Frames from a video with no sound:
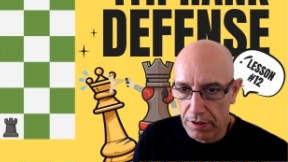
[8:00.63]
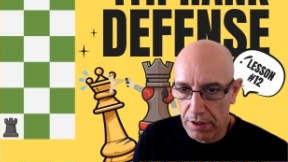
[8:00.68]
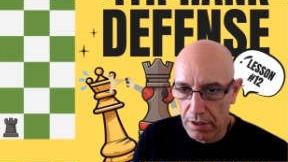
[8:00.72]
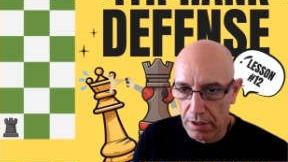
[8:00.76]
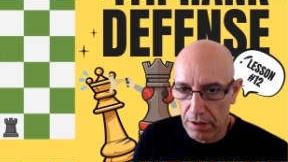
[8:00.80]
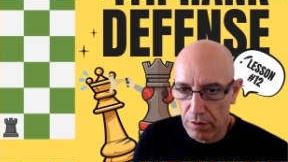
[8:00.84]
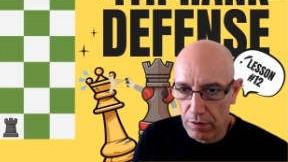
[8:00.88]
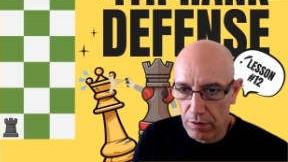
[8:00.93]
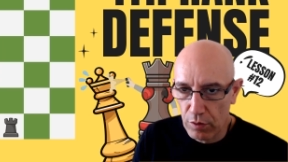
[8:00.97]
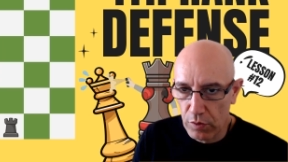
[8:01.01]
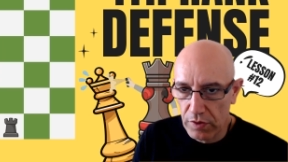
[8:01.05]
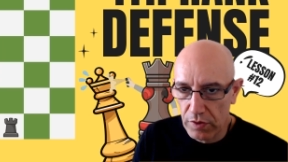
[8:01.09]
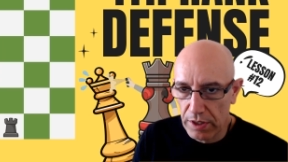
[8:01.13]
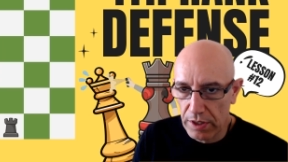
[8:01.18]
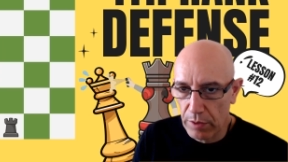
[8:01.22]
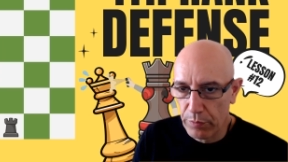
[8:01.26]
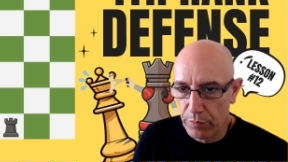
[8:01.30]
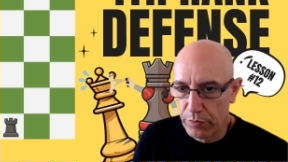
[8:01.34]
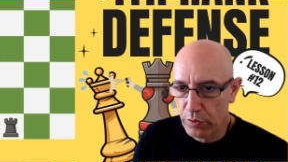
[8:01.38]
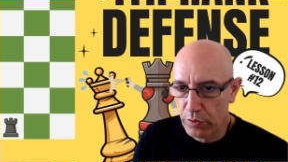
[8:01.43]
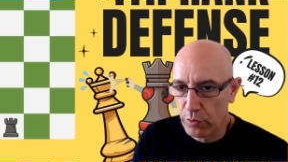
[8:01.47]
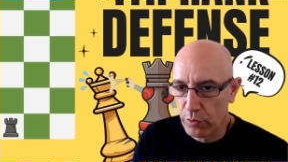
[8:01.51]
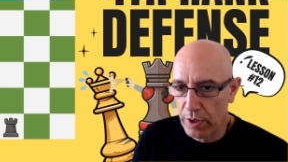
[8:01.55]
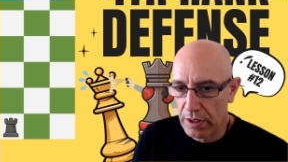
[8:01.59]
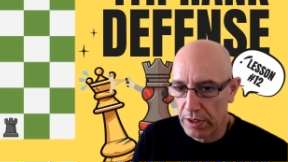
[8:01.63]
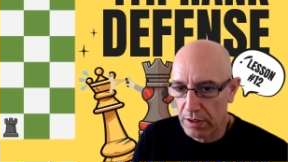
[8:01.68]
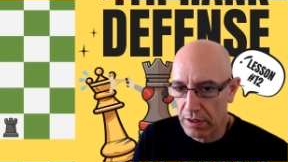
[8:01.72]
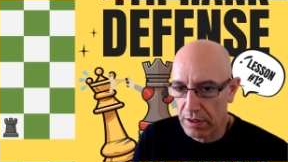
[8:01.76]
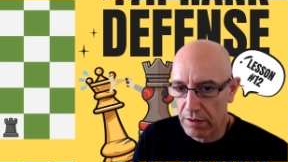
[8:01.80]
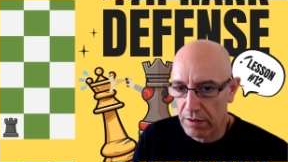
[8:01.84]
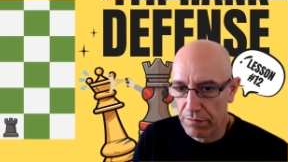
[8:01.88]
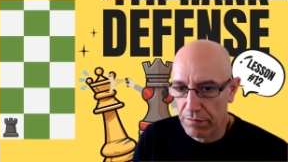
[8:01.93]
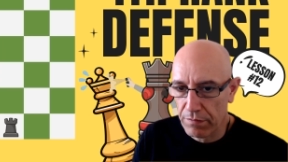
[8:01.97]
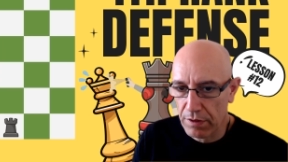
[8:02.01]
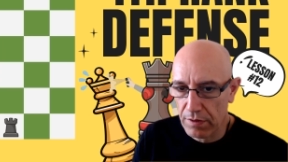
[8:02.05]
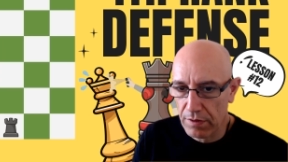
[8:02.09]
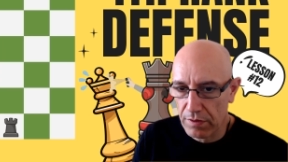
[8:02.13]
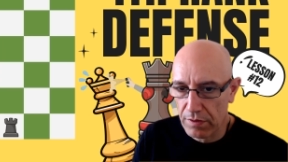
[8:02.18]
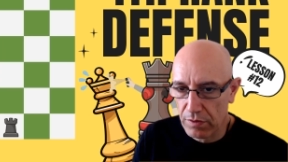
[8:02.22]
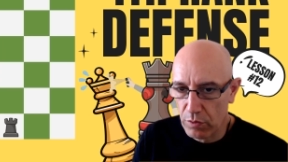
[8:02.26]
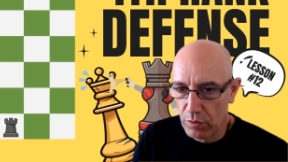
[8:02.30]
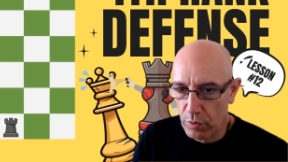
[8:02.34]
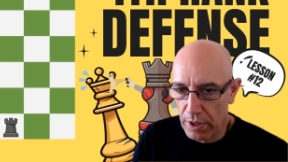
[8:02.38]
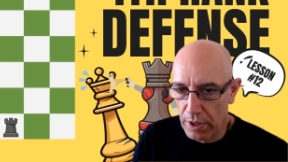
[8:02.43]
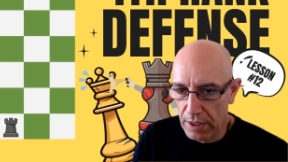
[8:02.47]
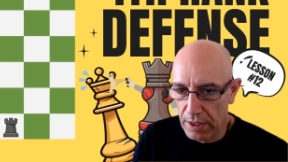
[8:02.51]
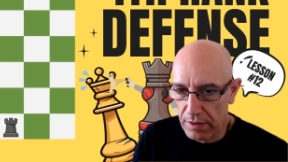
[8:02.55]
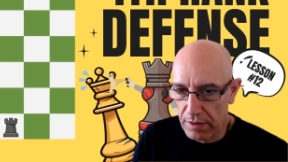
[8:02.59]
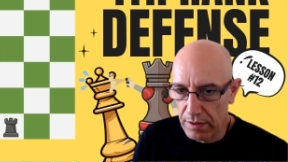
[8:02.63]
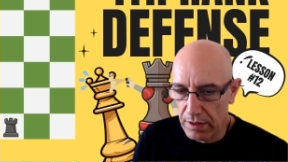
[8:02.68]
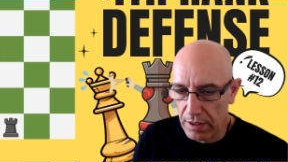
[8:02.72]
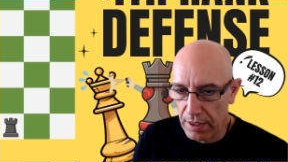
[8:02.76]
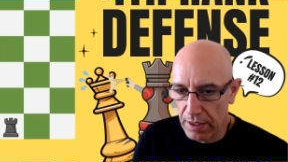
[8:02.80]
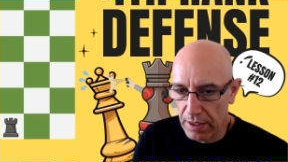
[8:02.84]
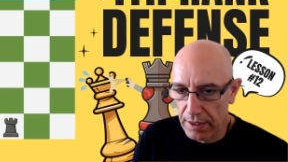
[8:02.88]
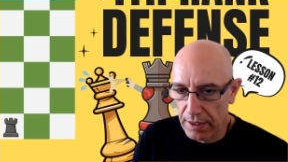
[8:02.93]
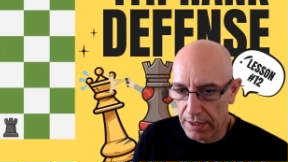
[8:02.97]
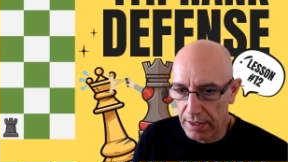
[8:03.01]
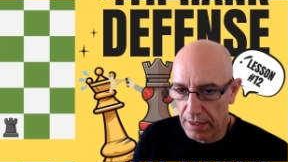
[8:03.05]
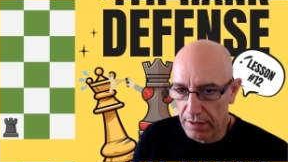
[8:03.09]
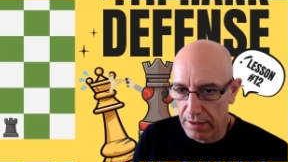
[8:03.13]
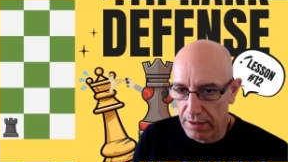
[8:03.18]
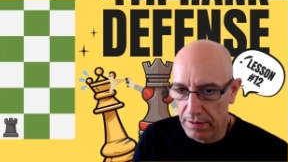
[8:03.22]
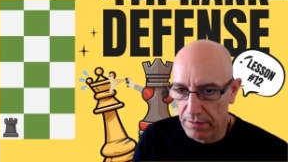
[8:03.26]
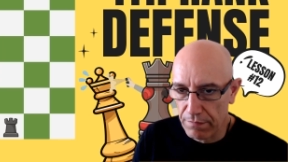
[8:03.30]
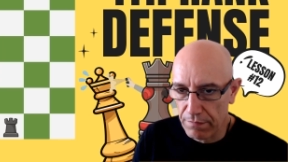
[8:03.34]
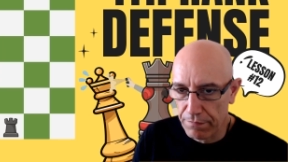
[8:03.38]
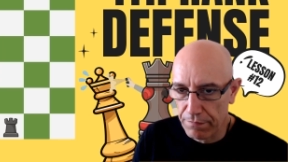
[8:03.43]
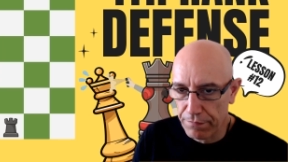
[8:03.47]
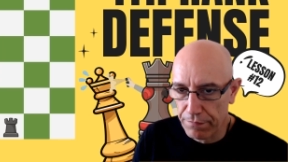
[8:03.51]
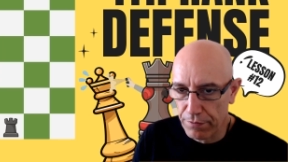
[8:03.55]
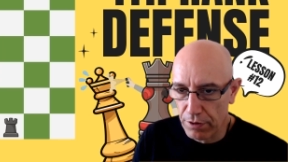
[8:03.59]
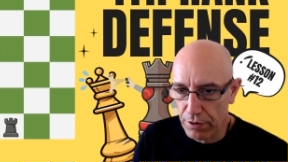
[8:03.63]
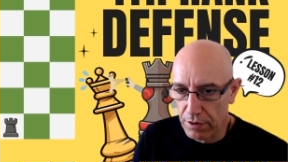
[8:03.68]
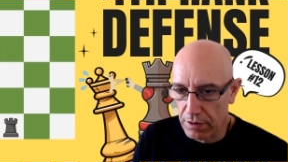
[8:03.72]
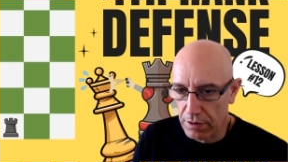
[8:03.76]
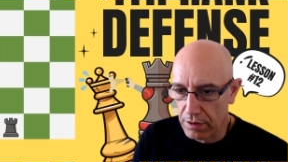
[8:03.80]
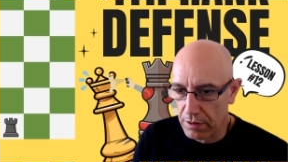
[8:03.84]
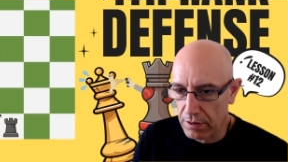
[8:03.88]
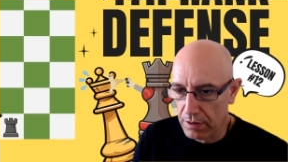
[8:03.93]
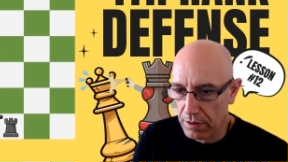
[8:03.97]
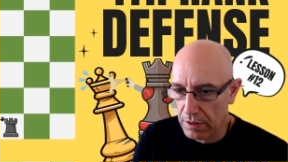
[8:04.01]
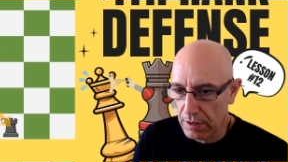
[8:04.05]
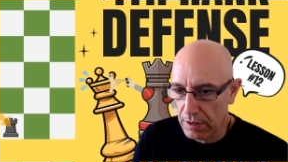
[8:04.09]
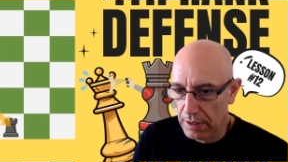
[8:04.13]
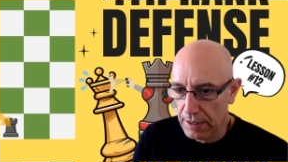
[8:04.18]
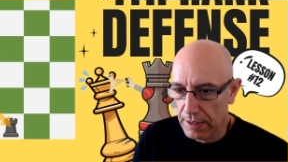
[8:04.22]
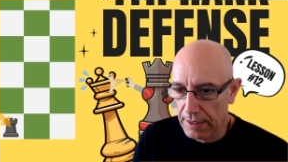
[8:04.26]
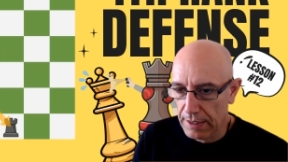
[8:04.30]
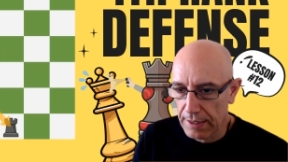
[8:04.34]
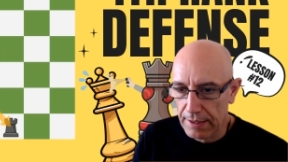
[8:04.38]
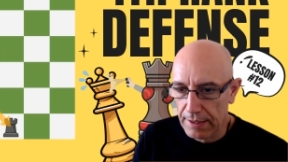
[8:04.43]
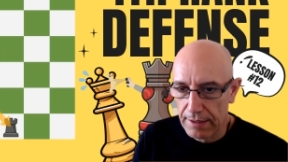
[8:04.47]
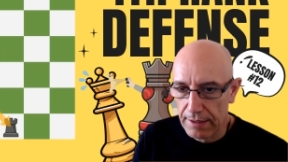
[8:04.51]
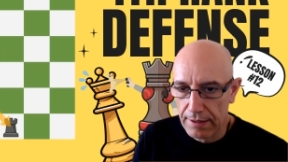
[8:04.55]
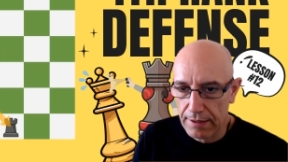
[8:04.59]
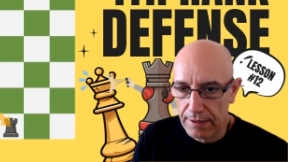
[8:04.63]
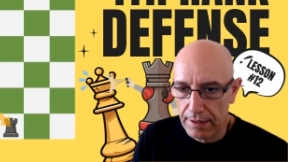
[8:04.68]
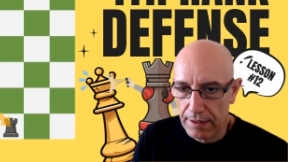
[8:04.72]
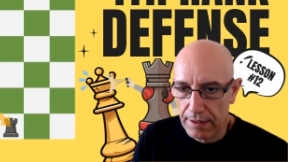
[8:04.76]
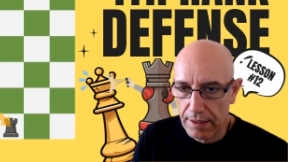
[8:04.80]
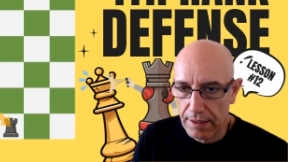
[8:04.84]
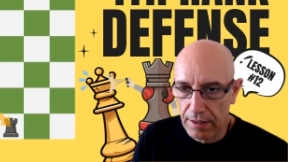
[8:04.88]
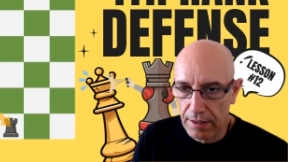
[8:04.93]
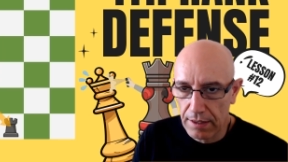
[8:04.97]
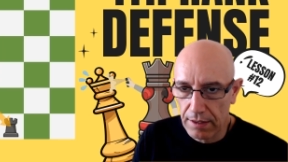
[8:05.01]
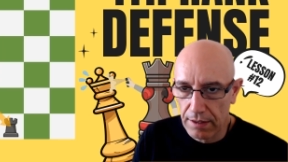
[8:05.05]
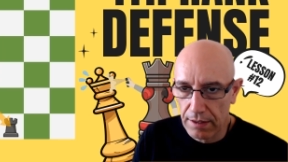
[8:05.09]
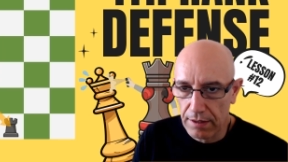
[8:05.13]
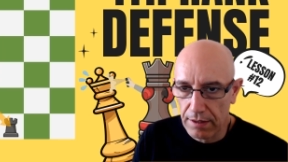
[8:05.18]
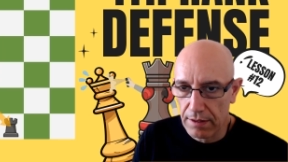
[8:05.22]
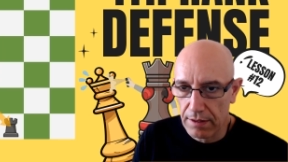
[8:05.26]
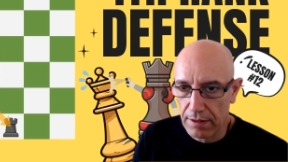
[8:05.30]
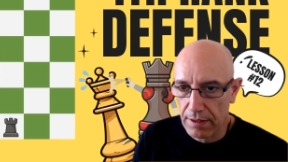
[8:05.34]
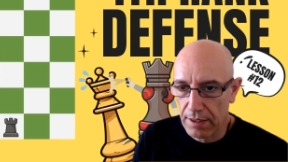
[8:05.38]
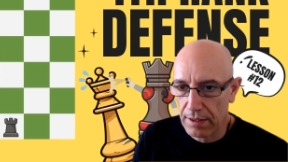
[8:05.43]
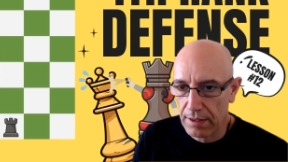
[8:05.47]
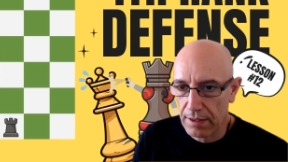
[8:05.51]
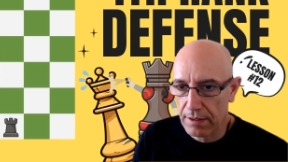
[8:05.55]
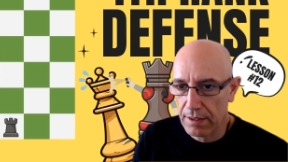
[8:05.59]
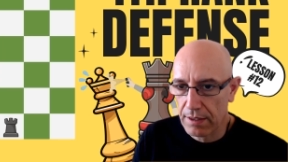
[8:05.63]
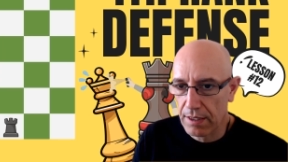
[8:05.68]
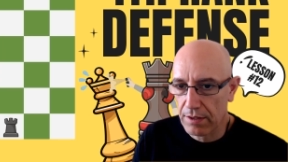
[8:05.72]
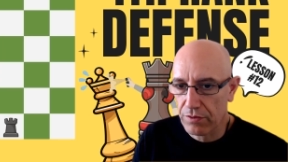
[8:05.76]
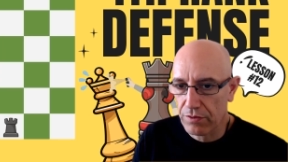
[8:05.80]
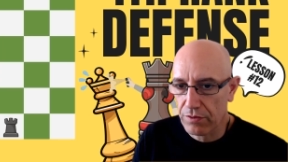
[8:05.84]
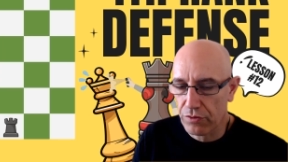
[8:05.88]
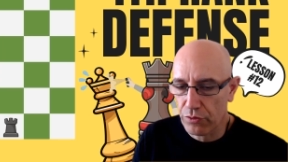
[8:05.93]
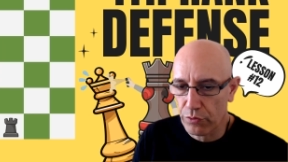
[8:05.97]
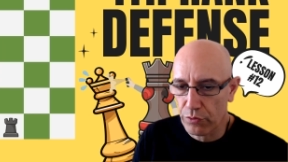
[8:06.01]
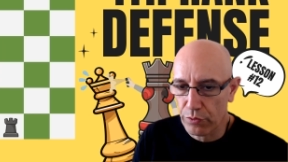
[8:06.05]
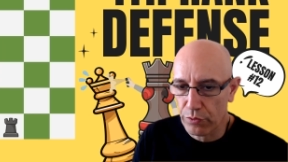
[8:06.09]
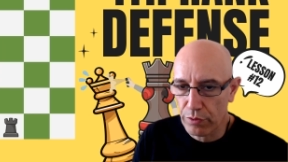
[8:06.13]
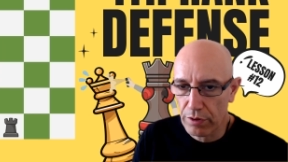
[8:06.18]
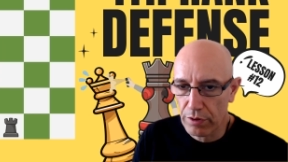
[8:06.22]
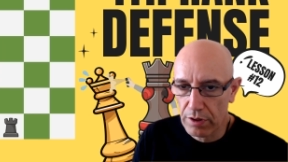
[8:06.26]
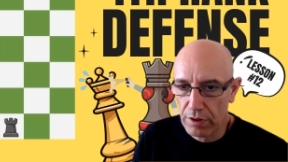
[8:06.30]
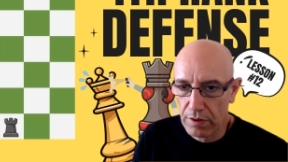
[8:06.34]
goes up to any of these squares, I can fork the king and get the rook.